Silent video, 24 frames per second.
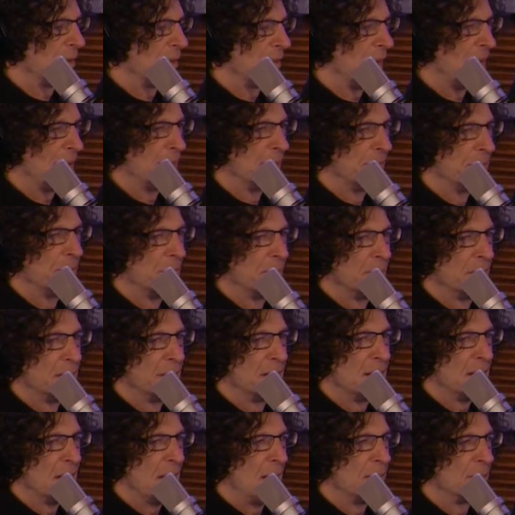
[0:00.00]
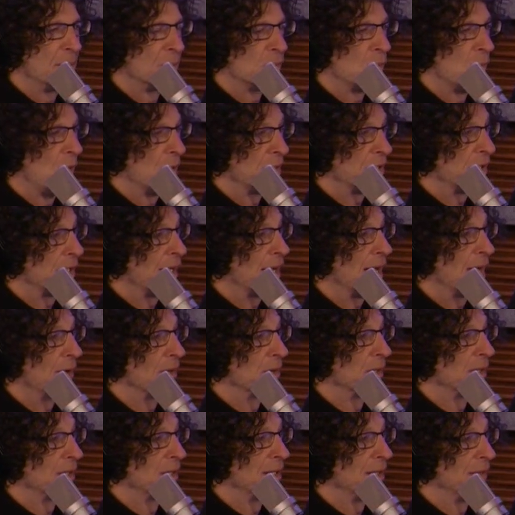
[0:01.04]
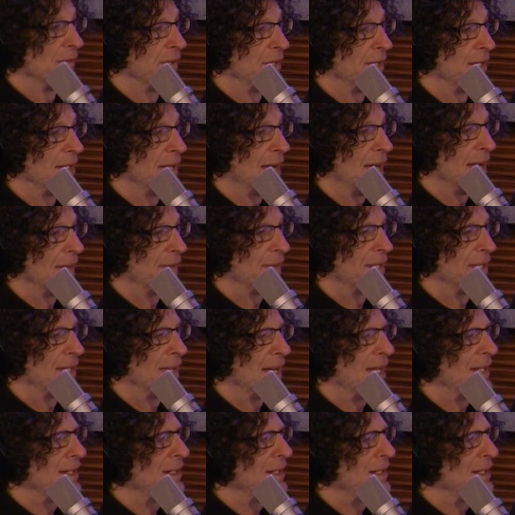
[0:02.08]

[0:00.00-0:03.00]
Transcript: me Baba Booey. I was watching Howard TV. At the